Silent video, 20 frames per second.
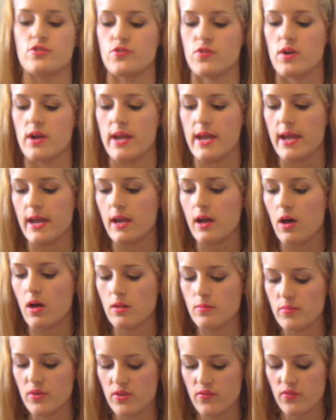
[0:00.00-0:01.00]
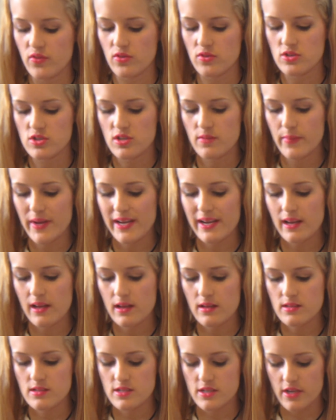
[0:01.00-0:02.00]
drying, I'll move on to my
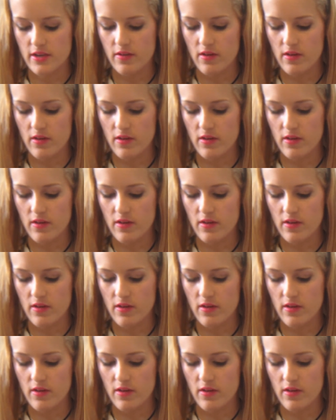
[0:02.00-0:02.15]
last two